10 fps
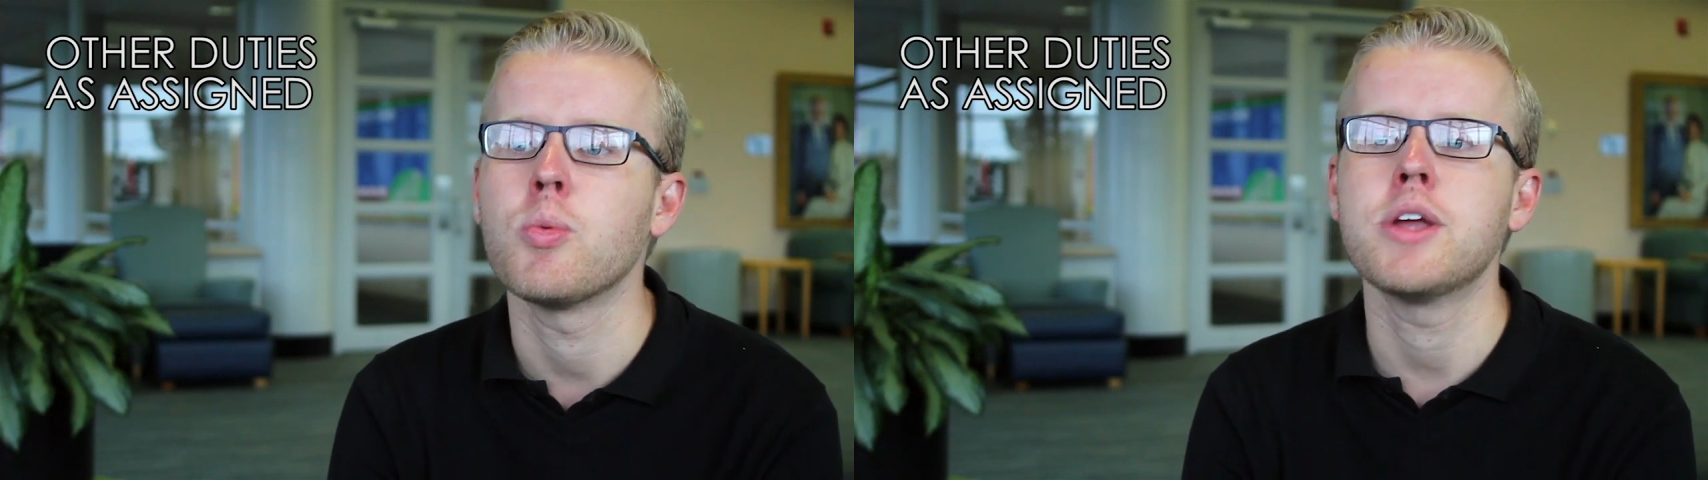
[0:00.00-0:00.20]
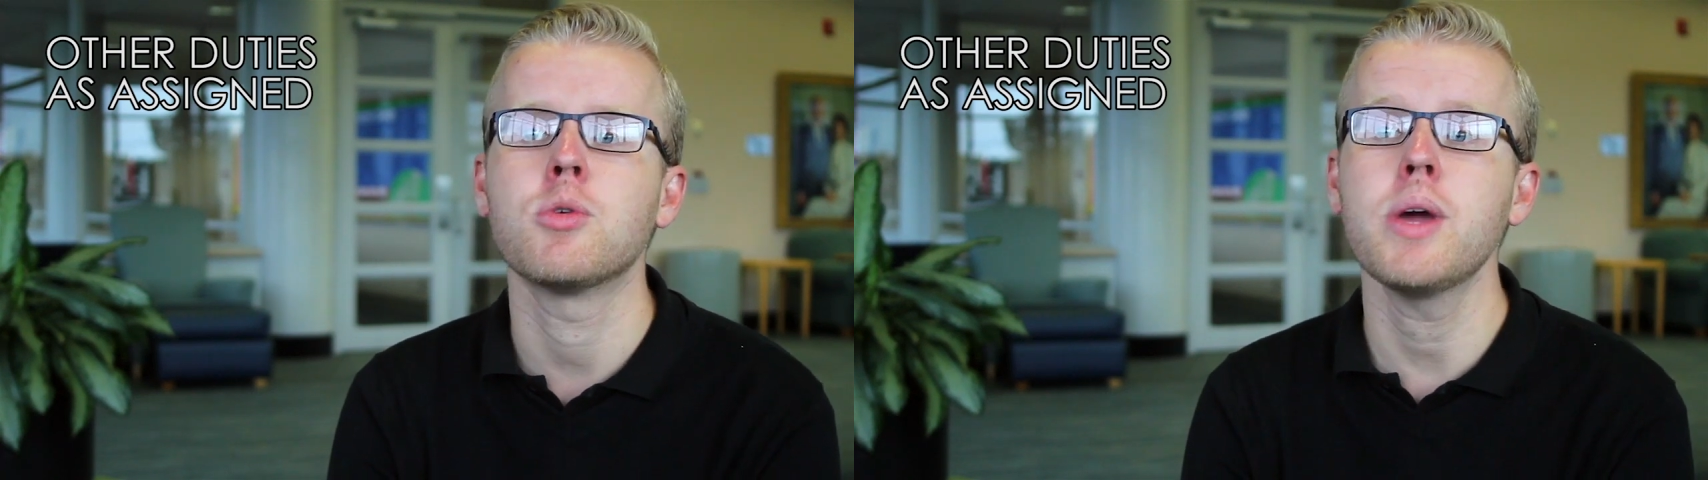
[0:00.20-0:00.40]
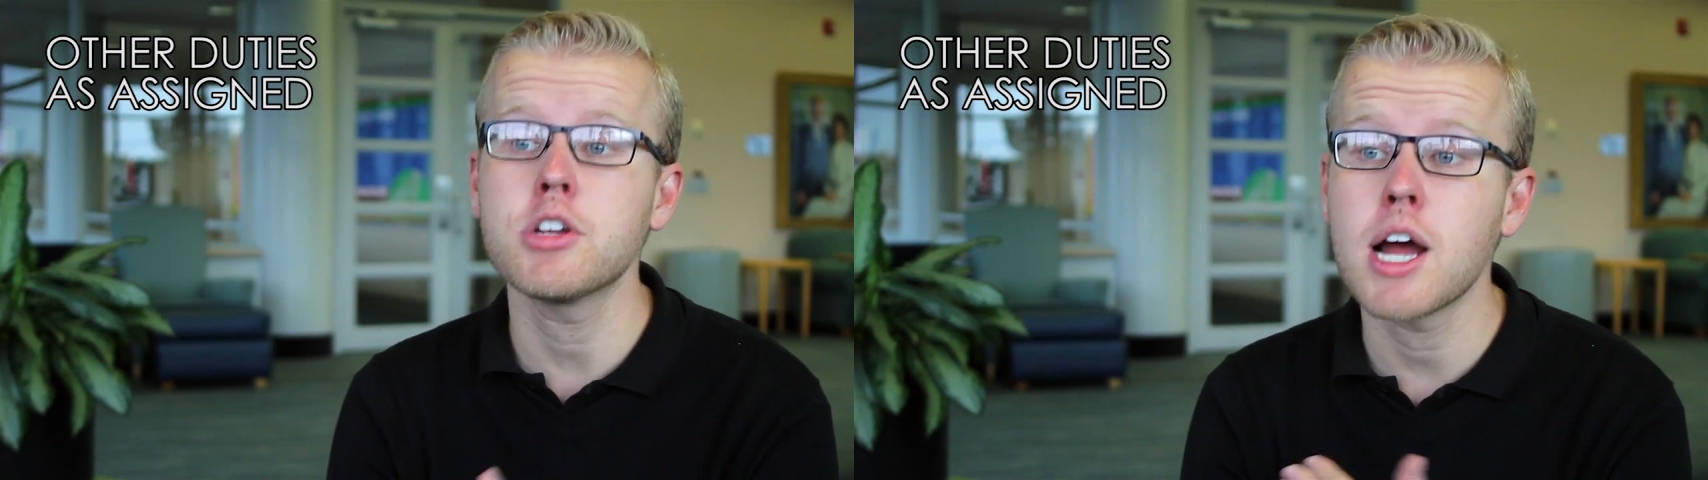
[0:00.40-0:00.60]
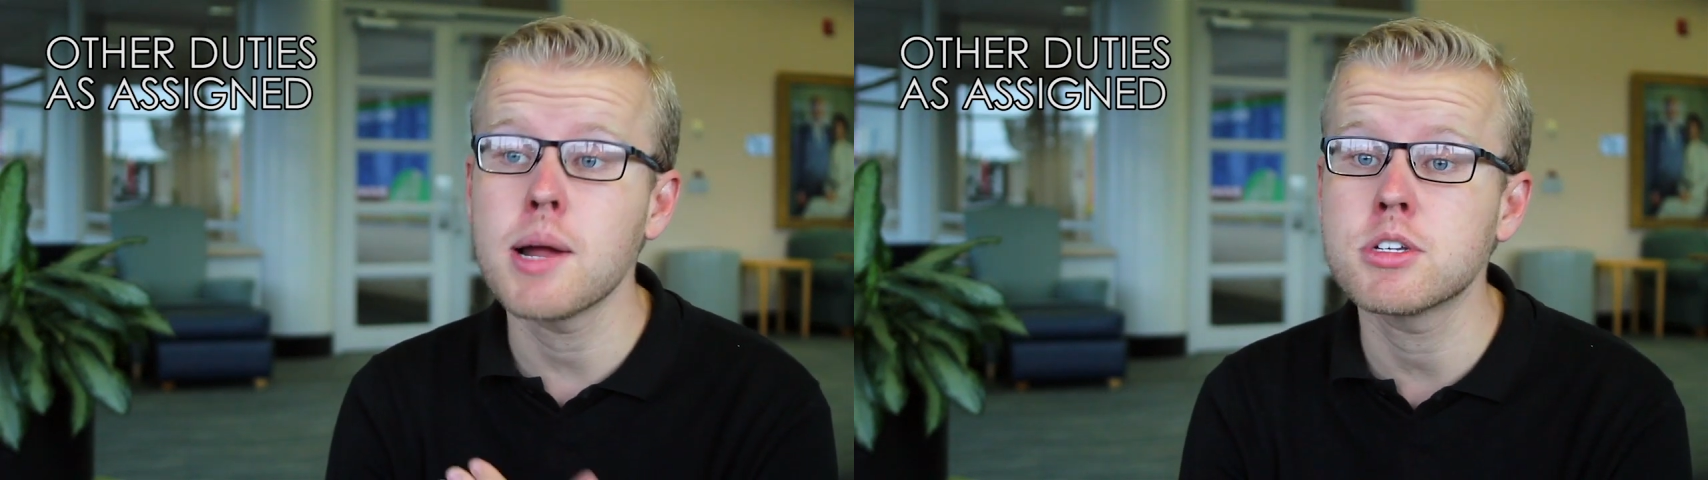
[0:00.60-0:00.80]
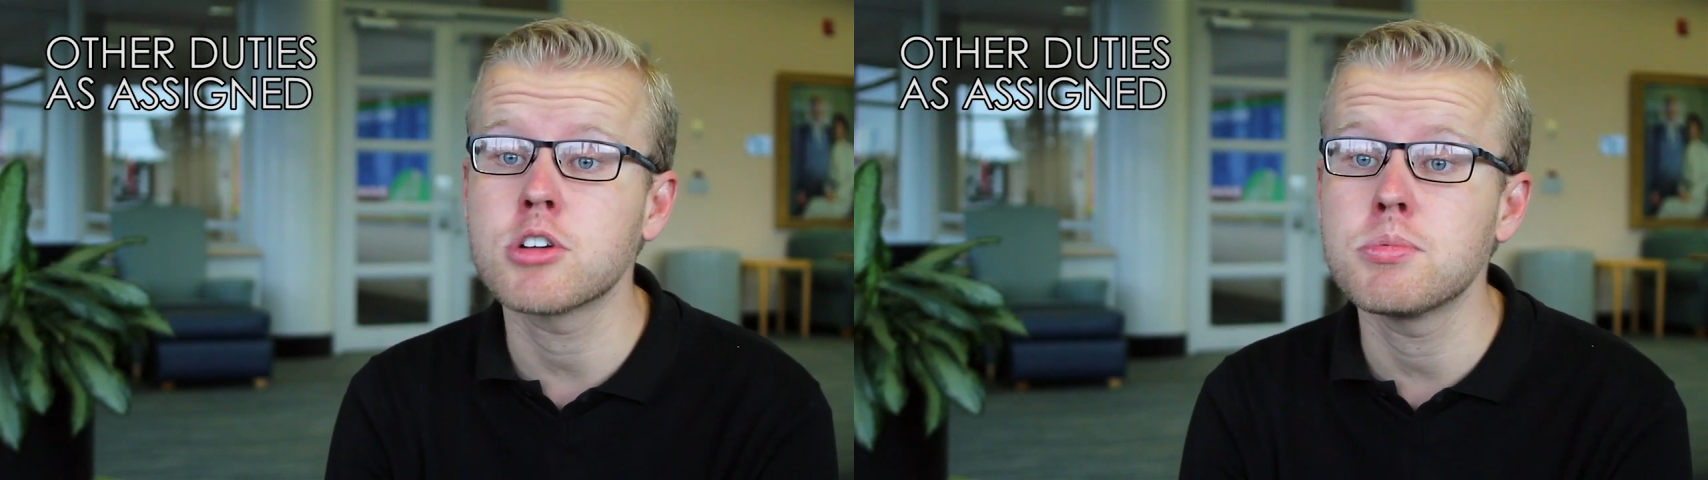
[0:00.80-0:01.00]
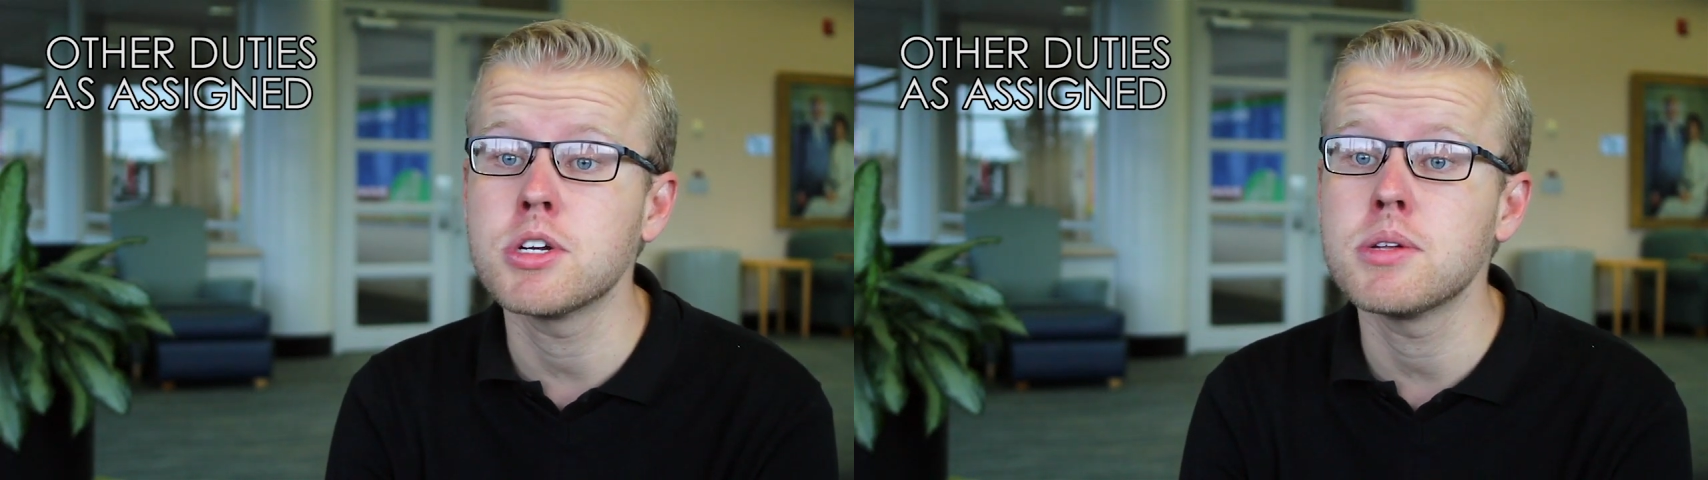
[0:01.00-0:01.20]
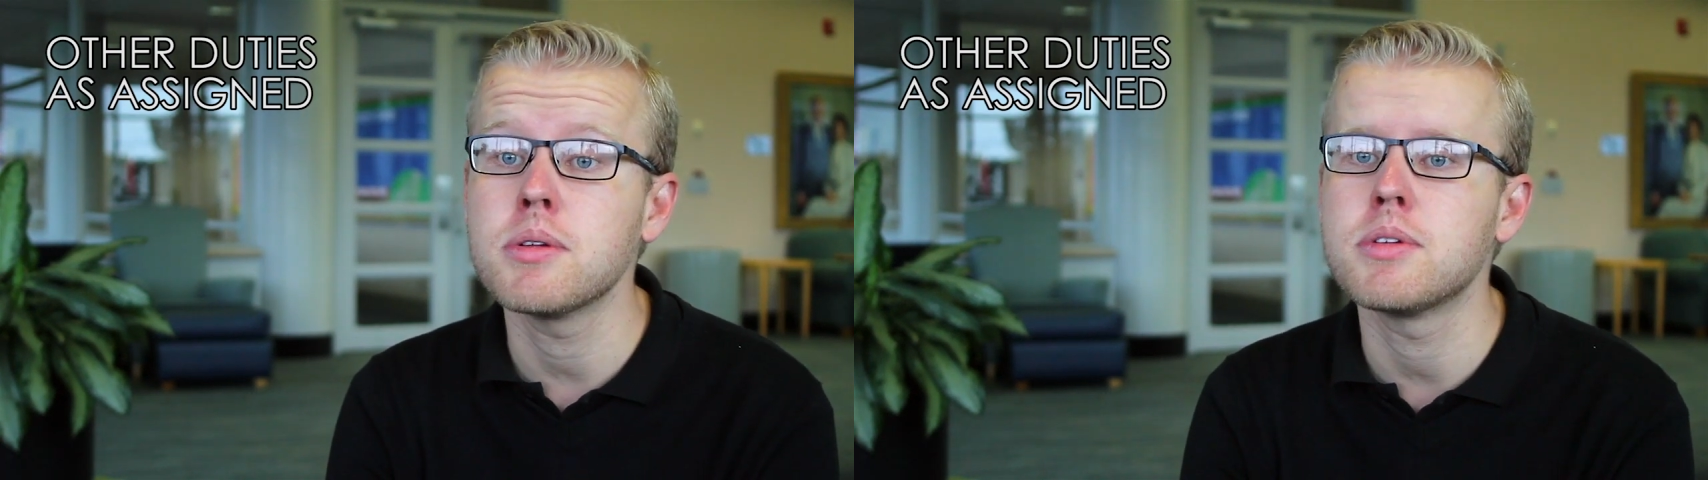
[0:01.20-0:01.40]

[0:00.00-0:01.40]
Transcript: week-to-week job description,